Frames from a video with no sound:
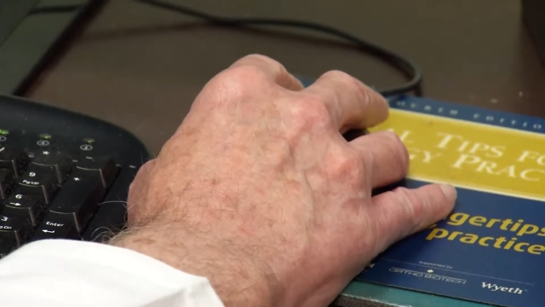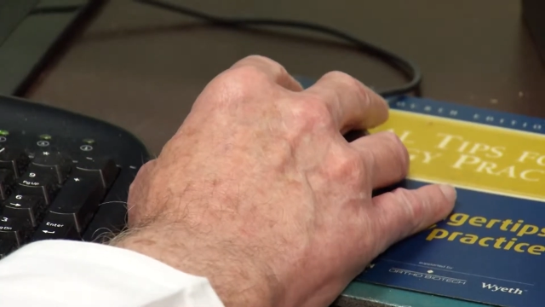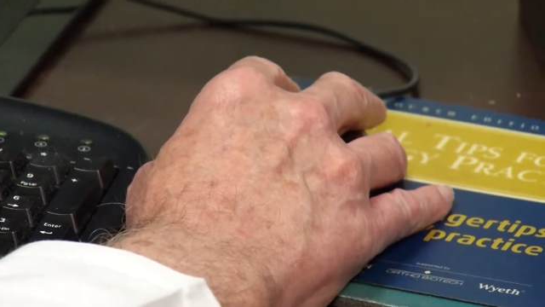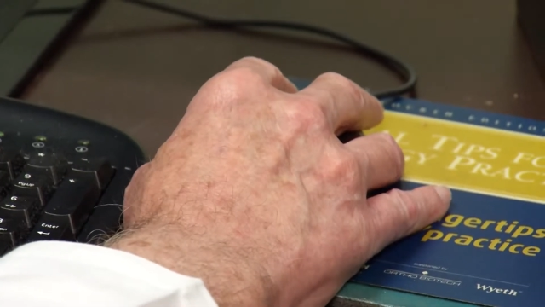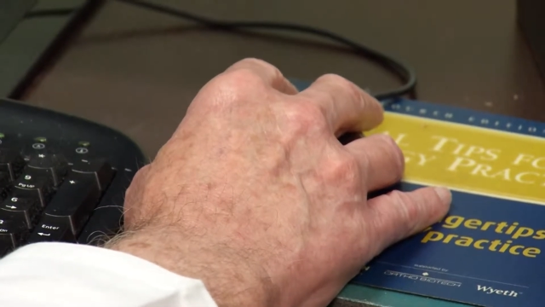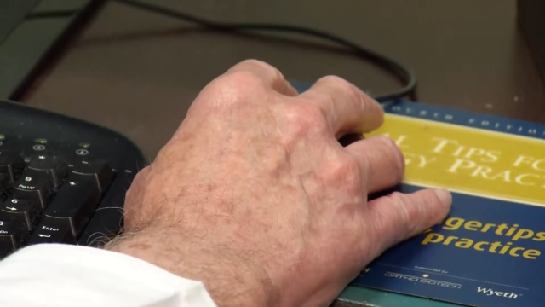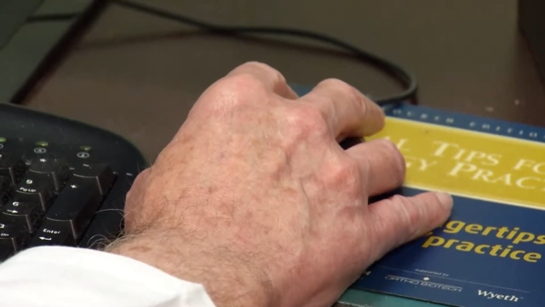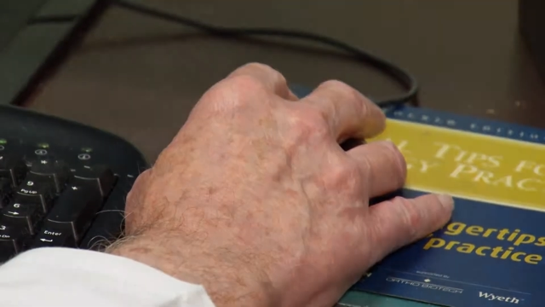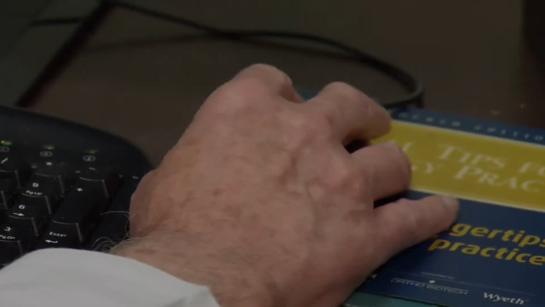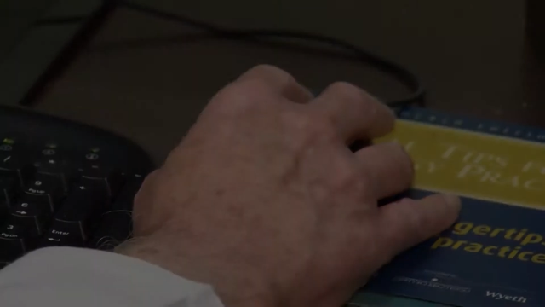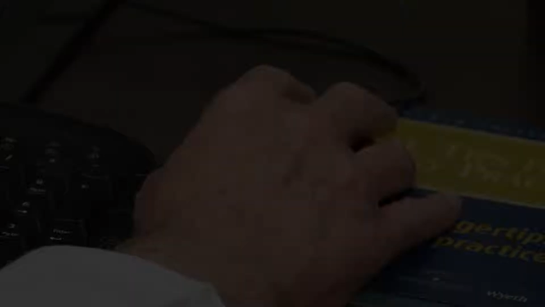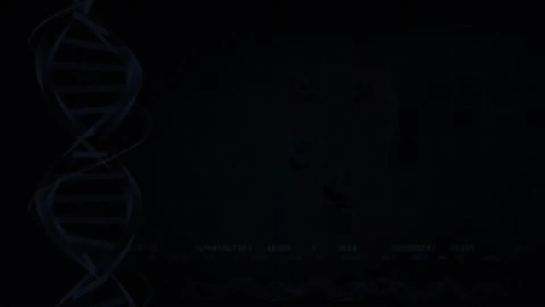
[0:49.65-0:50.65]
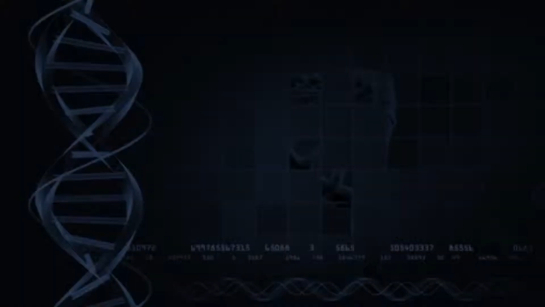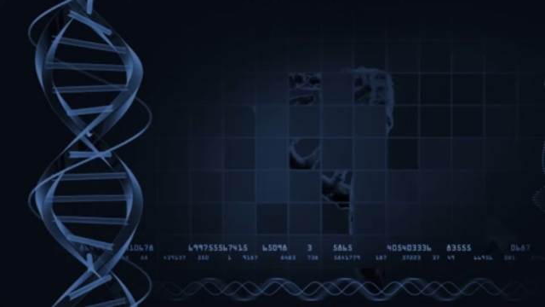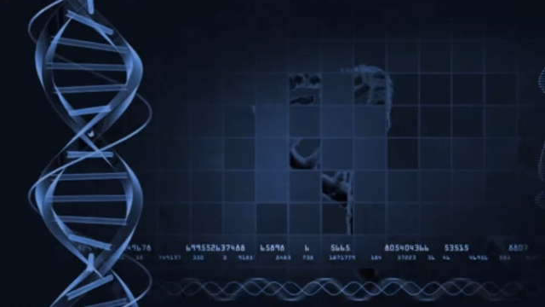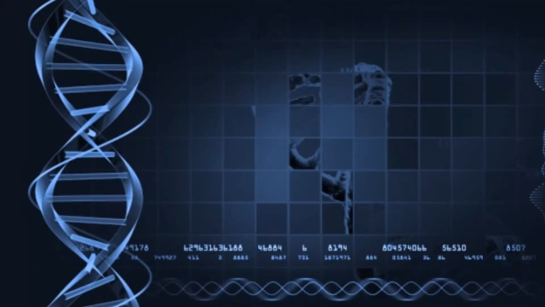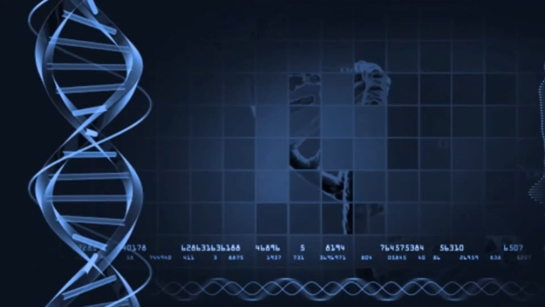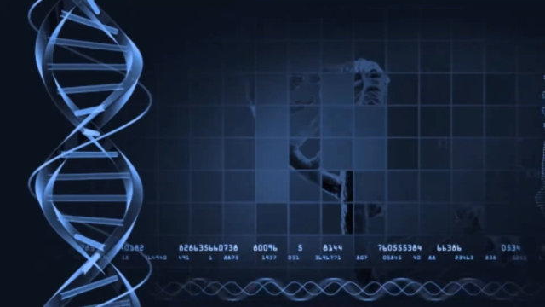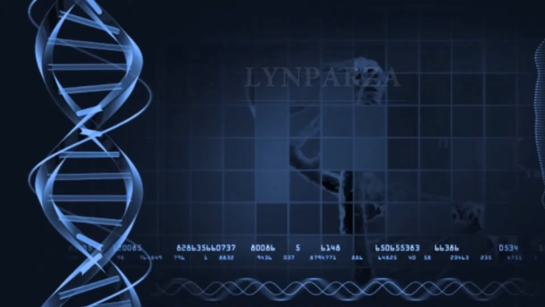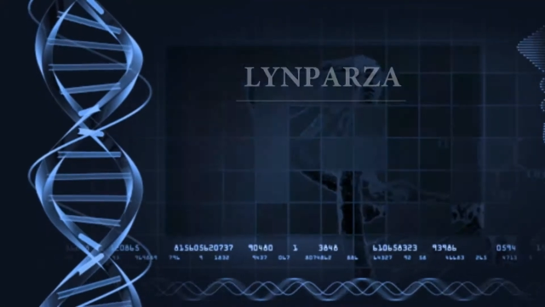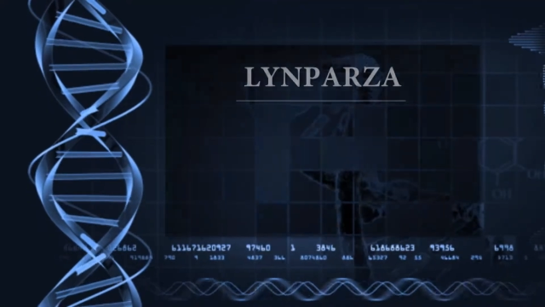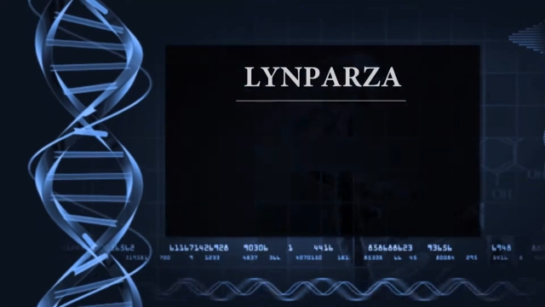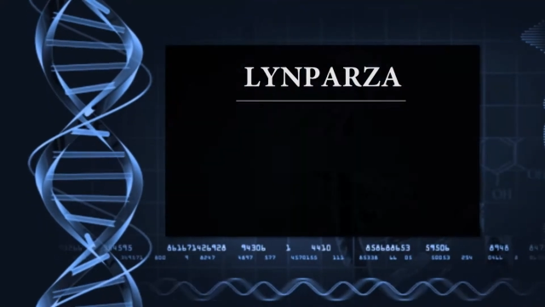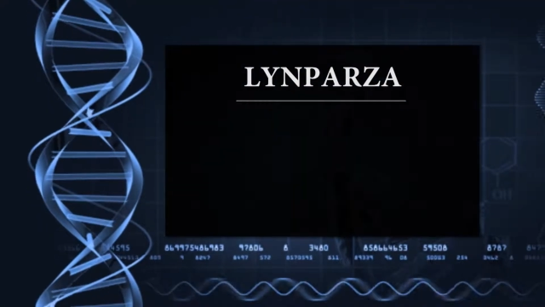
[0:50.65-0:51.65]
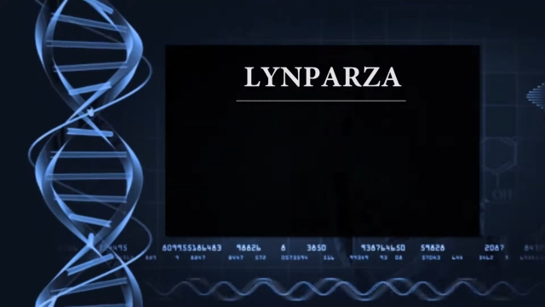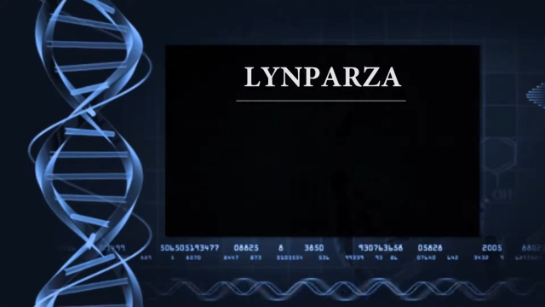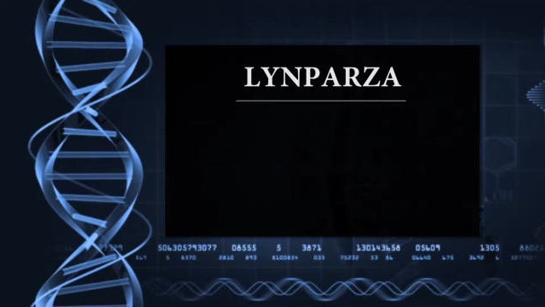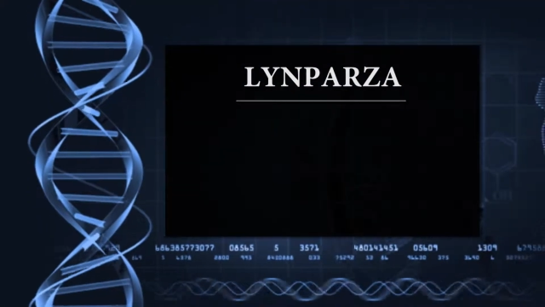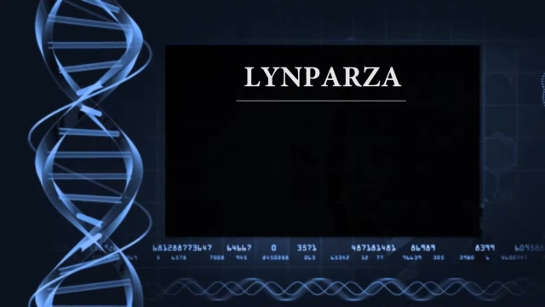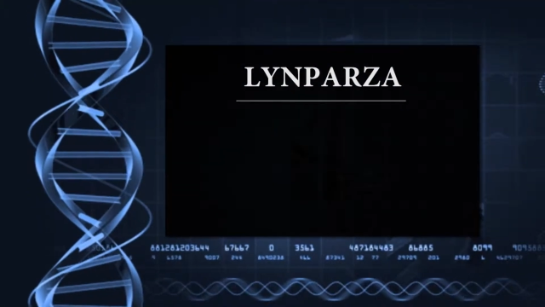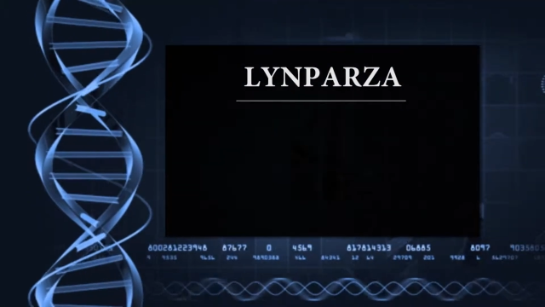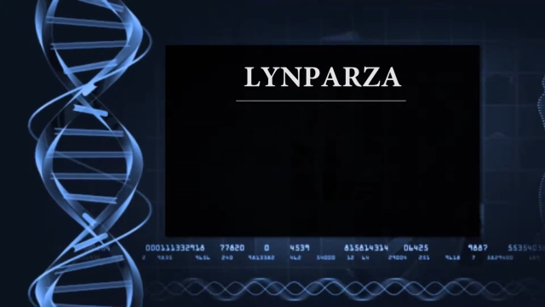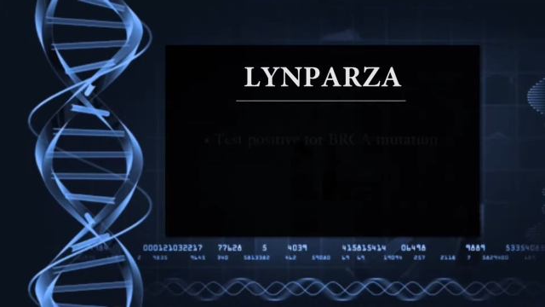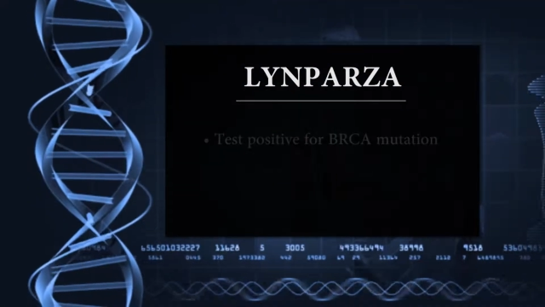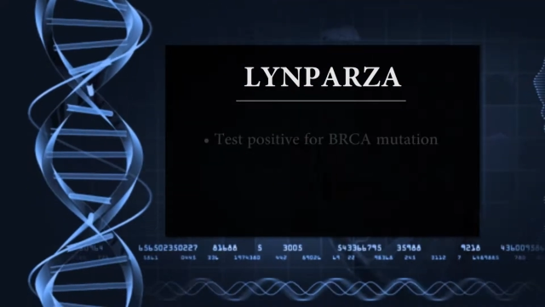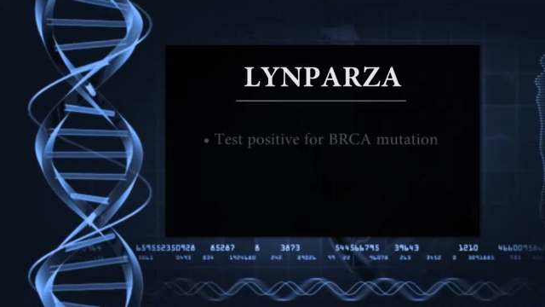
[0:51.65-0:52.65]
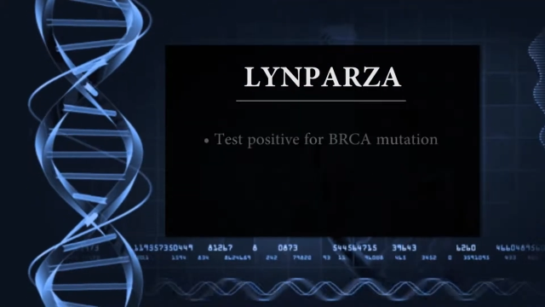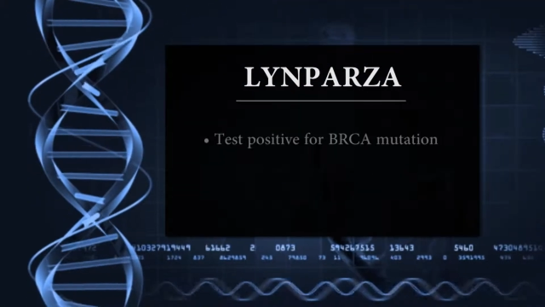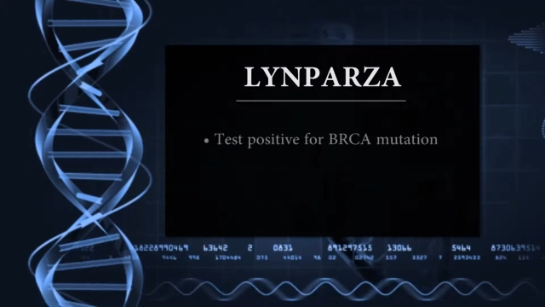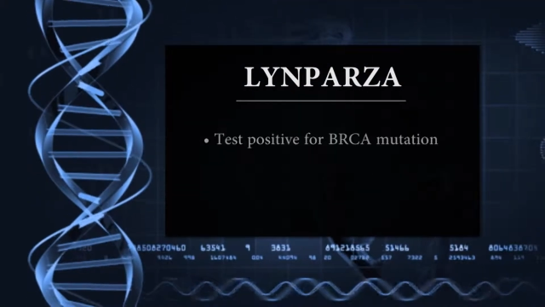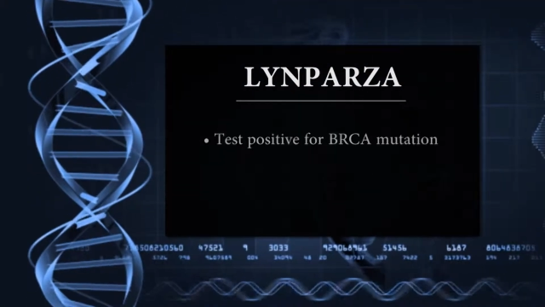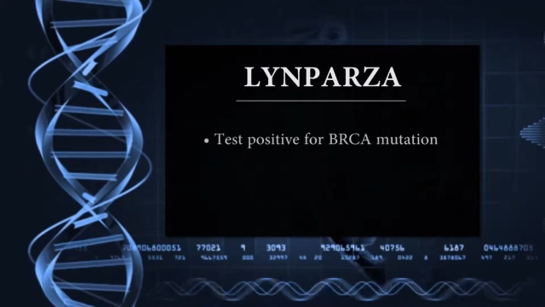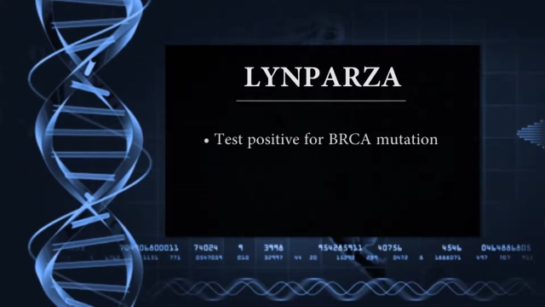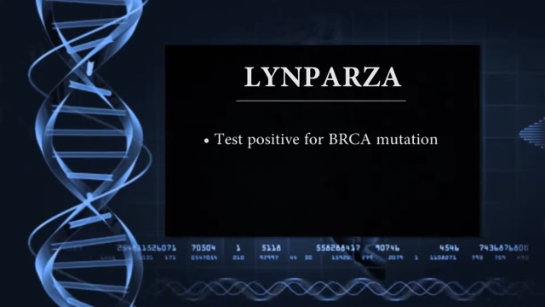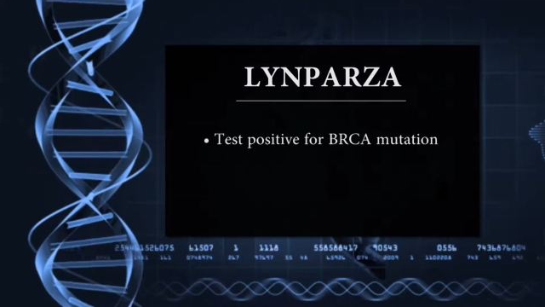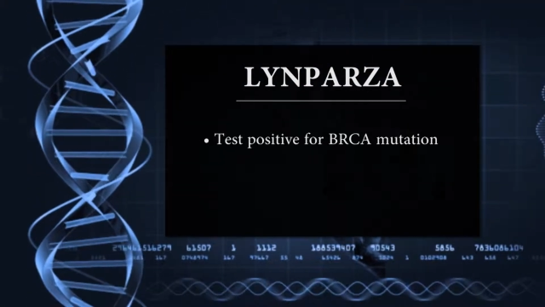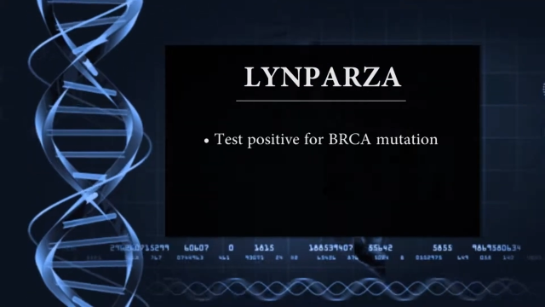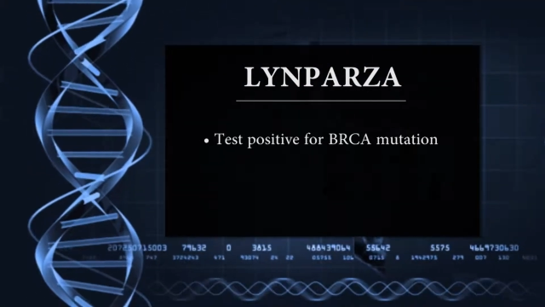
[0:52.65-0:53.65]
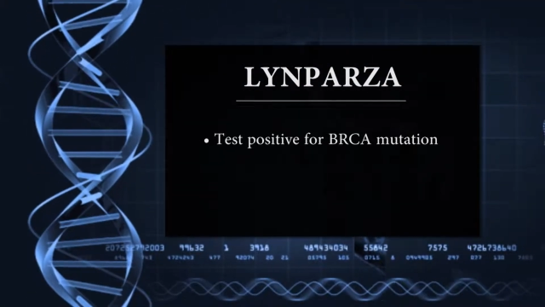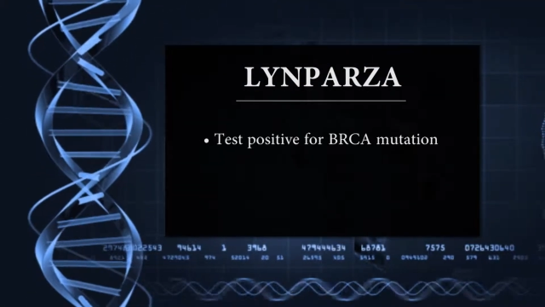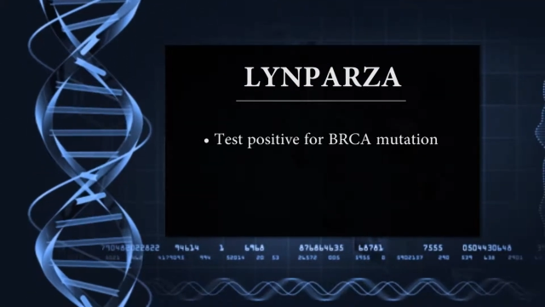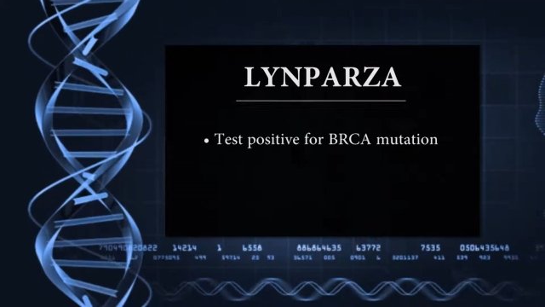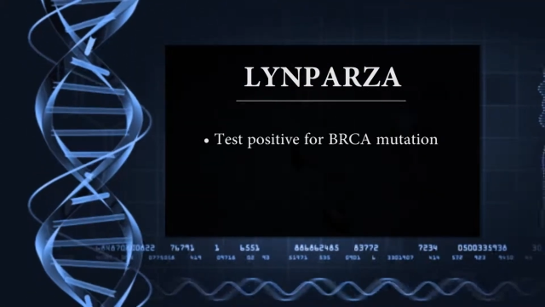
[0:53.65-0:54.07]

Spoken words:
No face is visible, so there are no lips to read.